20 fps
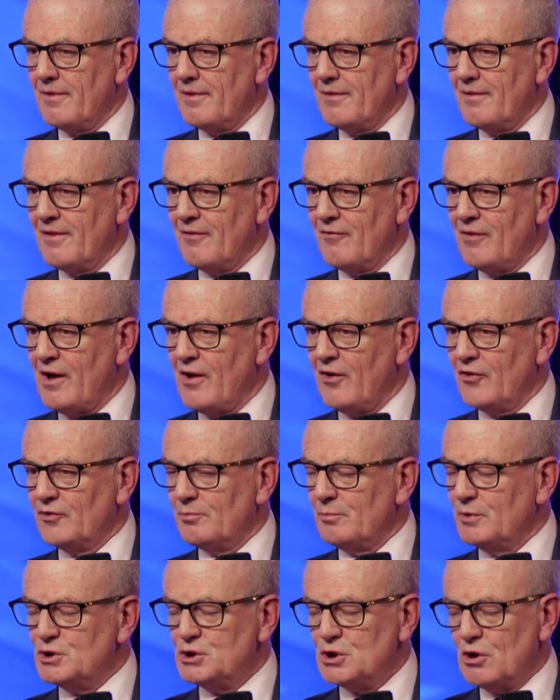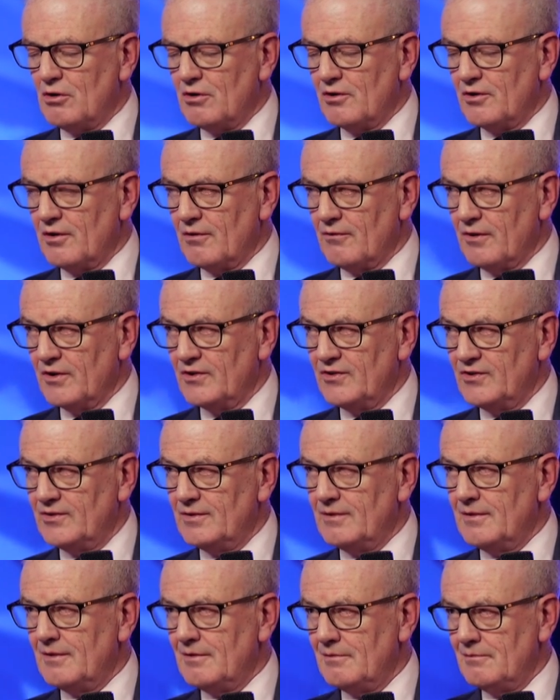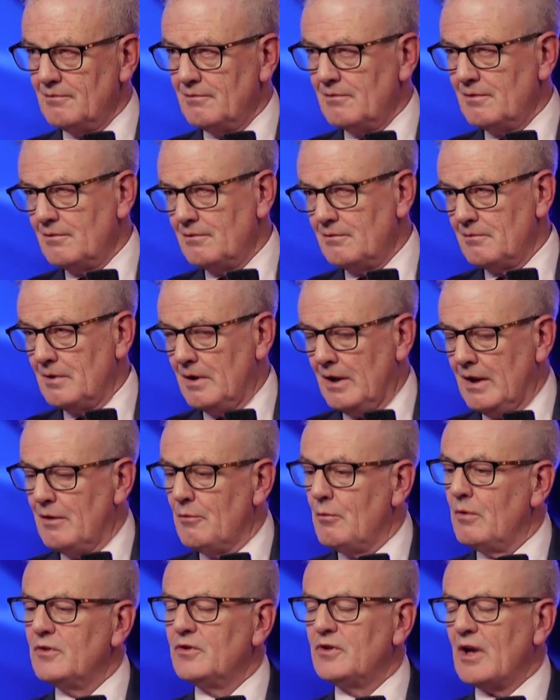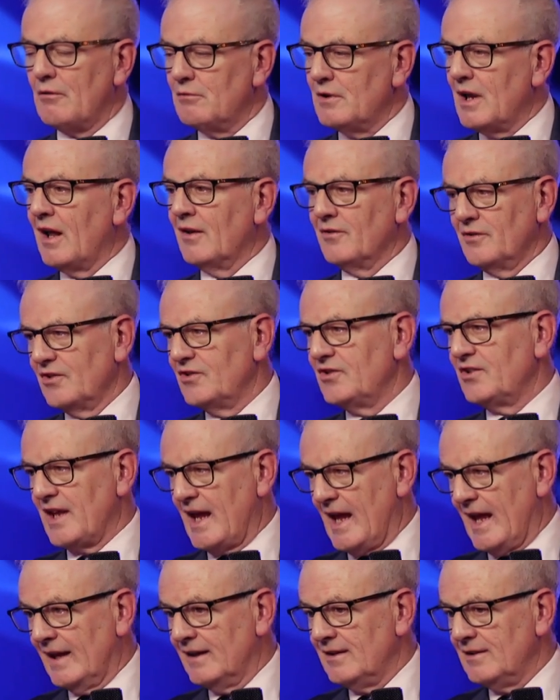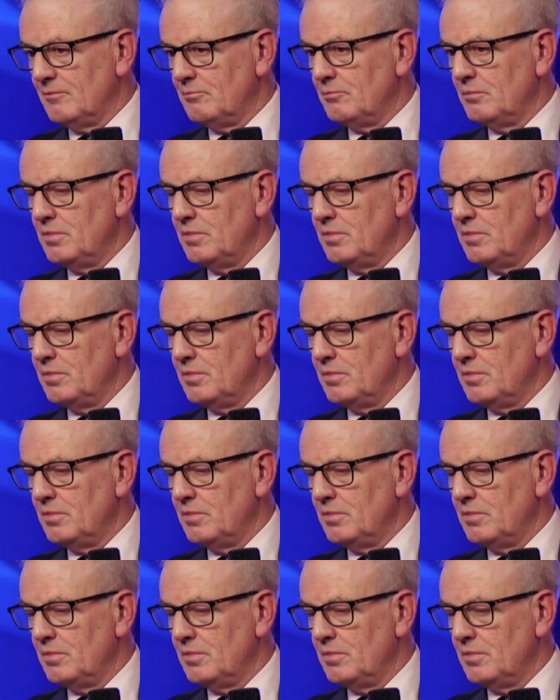the vast majority of us don't understand.